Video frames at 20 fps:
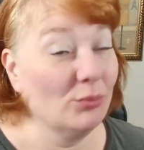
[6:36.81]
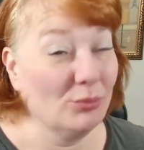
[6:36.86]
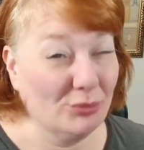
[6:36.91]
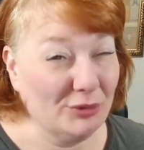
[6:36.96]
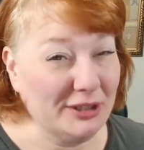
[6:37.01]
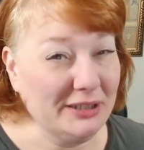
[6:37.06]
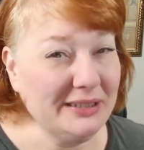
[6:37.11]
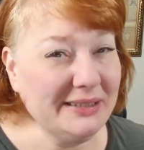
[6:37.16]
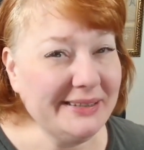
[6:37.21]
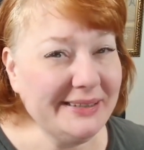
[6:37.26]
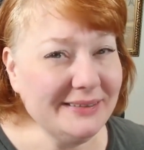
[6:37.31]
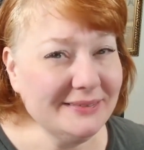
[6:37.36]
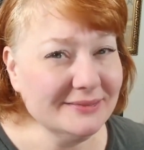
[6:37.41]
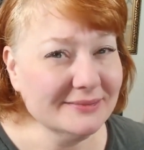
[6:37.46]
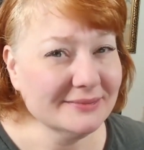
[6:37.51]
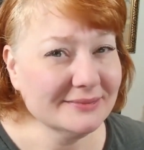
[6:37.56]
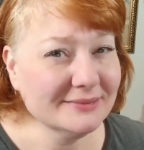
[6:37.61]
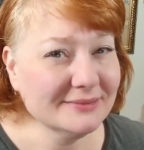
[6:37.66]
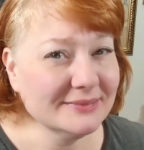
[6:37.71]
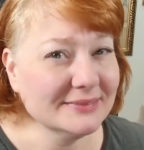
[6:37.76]
Really?
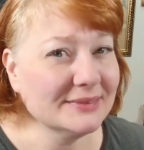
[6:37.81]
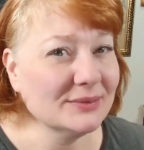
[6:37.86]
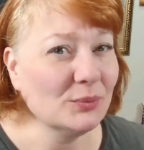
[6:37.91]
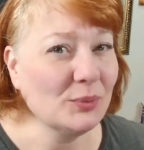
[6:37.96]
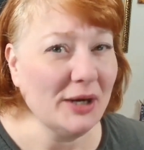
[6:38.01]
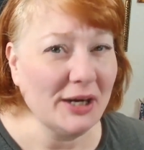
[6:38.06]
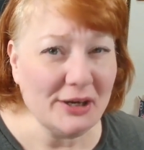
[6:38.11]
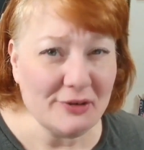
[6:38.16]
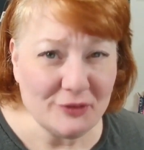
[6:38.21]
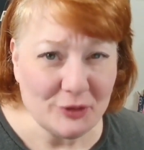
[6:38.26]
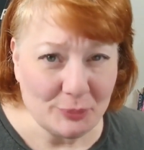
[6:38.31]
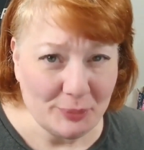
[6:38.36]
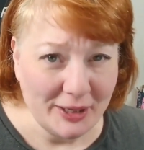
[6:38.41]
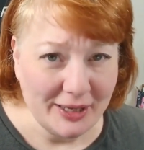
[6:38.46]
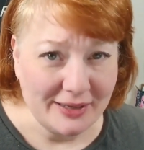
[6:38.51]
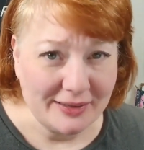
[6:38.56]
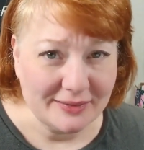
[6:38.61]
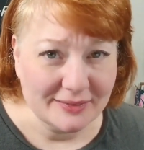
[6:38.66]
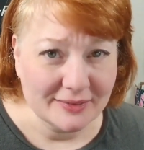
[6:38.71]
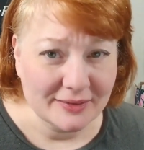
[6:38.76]
Where have you
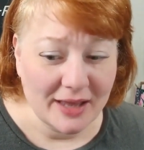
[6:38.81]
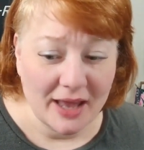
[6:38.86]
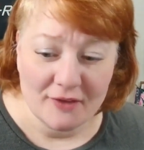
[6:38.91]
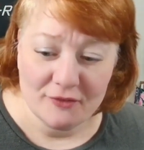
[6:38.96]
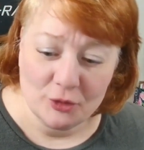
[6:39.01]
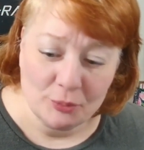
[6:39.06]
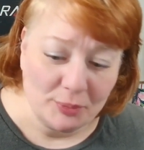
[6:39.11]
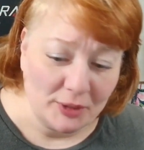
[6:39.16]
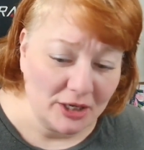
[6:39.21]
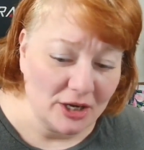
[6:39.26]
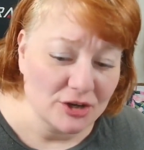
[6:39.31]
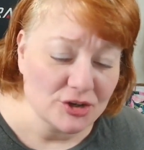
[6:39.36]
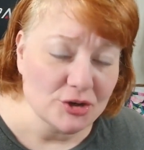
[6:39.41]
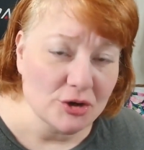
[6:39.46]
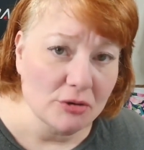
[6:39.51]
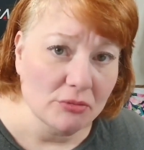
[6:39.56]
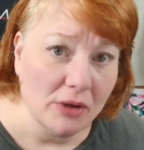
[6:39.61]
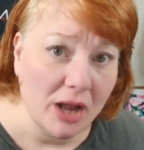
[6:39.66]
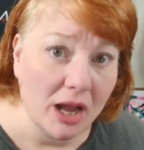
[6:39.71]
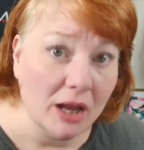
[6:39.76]
been? Have you been under
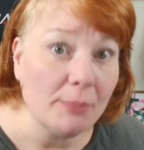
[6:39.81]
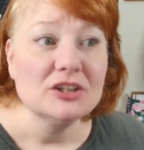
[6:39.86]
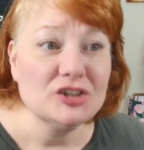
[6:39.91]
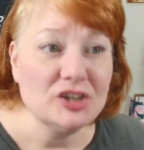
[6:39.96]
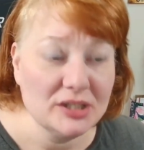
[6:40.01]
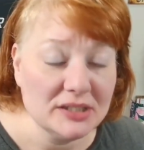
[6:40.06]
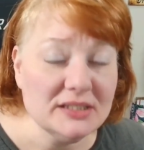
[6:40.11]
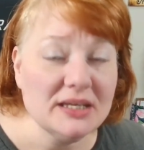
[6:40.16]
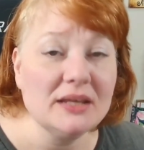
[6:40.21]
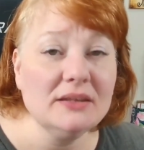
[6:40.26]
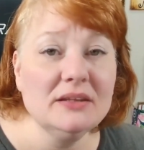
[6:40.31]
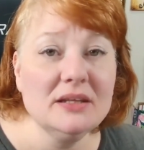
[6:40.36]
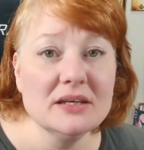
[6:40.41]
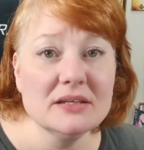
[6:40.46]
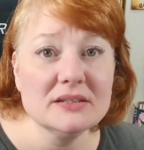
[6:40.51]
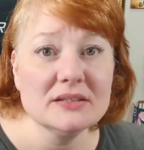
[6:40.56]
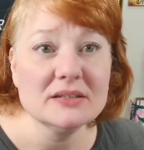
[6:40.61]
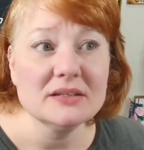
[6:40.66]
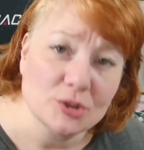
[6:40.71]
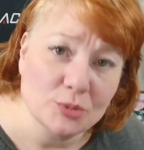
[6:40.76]
a rock? She said
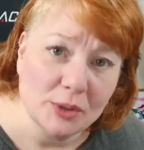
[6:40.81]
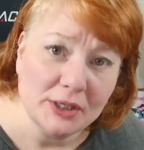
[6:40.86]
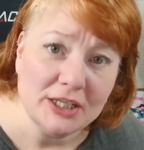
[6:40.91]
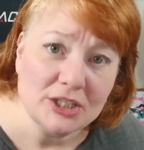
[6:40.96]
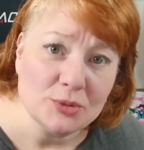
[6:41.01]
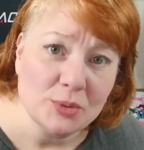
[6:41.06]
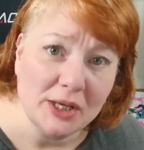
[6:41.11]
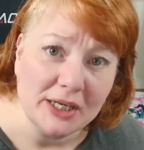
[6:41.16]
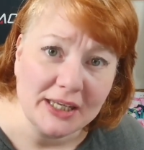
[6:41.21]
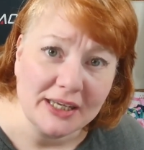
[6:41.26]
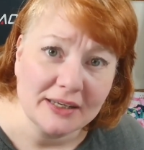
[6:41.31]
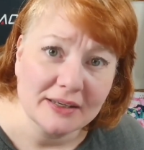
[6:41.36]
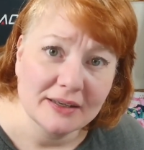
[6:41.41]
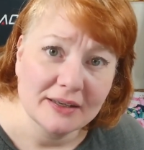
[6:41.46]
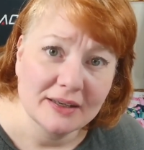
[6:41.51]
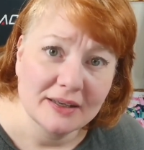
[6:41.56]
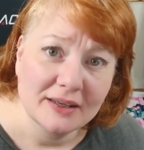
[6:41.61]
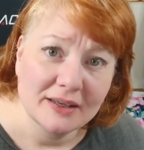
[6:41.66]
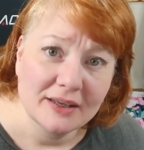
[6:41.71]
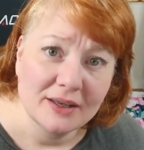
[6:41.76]
this 2020,
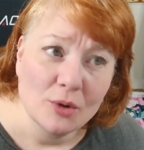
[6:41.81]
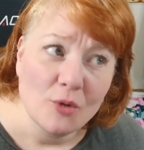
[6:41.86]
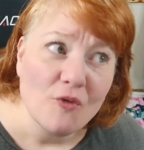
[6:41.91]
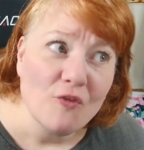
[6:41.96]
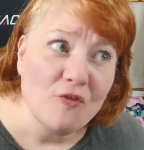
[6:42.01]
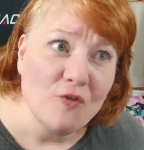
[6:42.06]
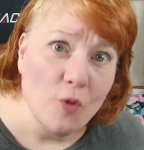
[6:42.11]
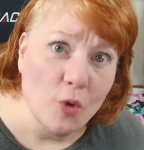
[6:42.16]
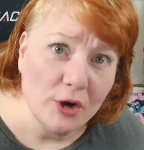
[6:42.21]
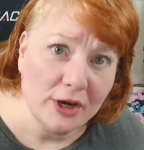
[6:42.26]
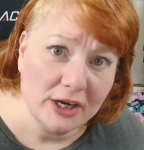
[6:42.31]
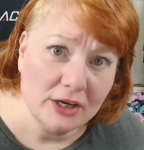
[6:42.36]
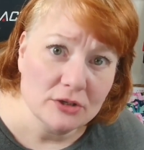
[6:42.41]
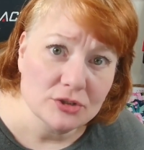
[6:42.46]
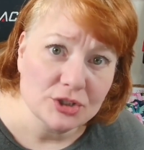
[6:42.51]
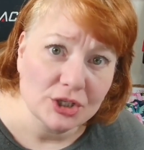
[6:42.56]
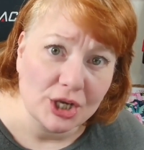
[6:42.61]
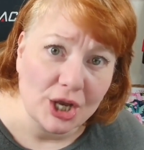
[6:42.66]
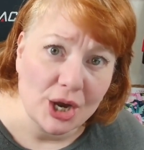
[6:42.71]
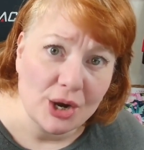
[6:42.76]
4
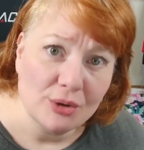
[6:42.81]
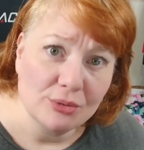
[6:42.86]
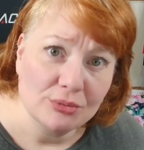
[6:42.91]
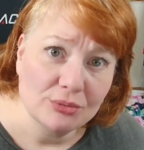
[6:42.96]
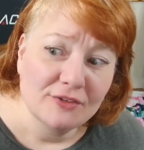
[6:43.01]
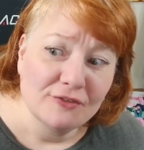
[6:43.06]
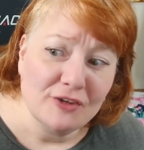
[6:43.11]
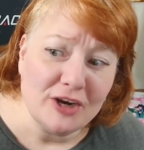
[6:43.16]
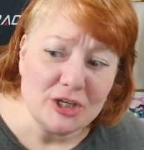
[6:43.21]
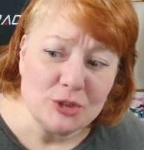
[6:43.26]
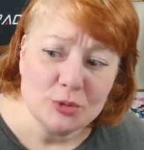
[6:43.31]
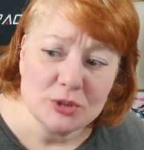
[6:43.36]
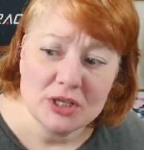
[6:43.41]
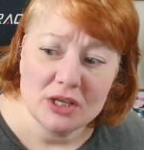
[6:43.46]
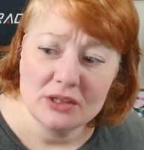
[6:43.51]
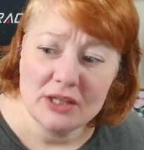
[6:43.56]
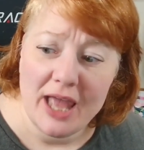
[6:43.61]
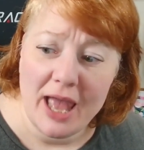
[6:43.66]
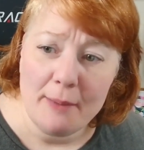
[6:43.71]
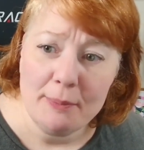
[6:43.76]
years ago. French was
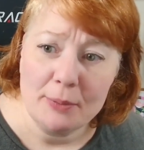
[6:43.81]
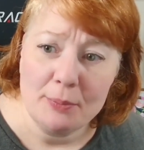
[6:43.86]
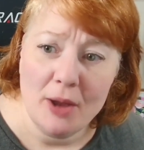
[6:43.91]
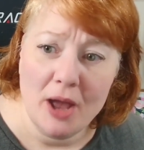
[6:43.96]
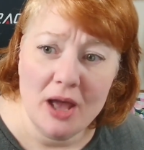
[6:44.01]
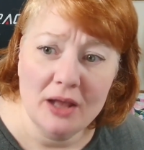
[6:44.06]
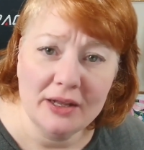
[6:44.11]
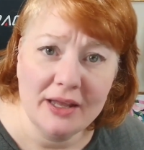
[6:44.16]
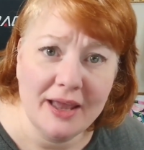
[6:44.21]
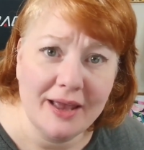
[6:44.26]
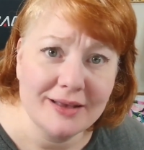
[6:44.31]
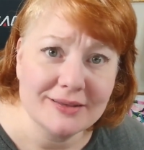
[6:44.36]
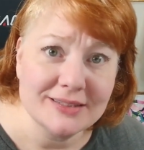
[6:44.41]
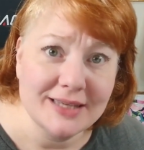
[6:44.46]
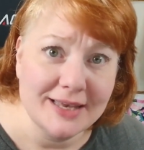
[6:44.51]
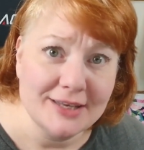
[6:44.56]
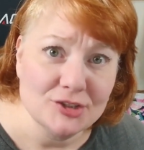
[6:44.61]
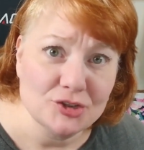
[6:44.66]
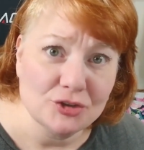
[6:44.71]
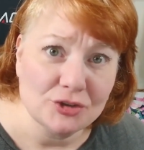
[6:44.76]
on the Happy Podcast
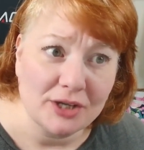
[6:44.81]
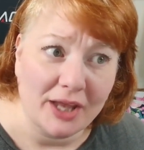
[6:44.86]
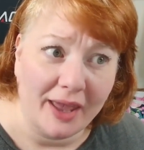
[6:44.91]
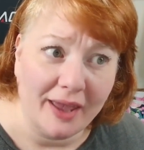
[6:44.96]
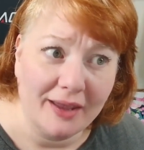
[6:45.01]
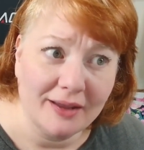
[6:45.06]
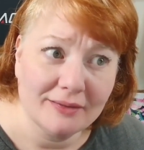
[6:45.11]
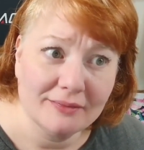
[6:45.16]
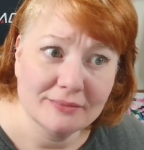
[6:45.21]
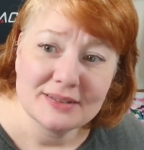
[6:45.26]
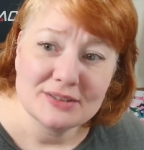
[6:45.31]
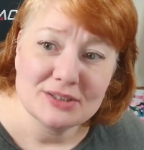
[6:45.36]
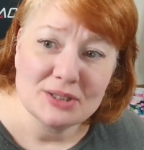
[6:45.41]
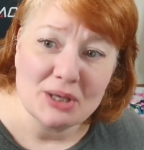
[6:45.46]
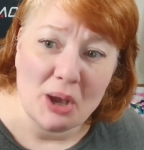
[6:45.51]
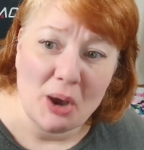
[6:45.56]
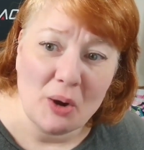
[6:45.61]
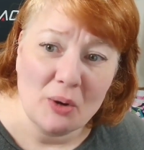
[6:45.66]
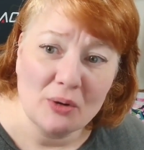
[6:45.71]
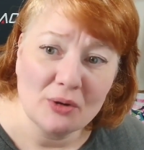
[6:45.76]
yesterday,
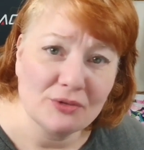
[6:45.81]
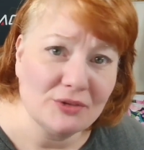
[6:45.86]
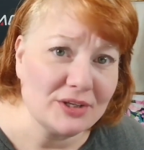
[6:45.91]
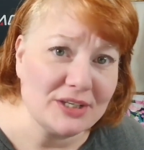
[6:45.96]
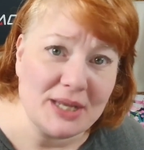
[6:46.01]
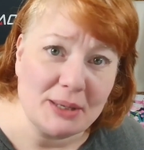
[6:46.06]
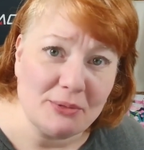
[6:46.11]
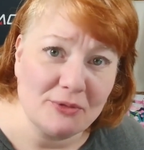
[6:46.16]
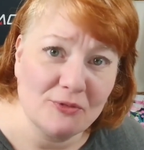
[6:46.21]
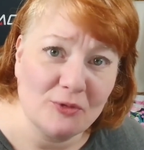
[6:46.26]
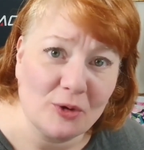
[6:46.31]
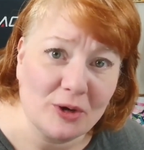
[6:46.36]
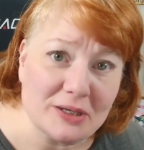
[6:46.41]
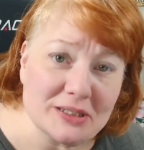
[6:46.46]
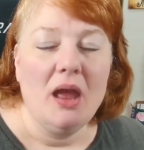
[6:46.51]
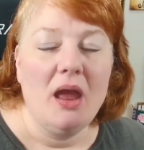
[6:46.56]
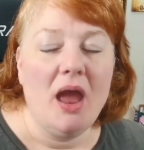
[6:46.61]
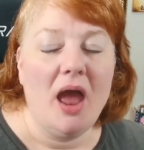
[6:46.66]
or the day before.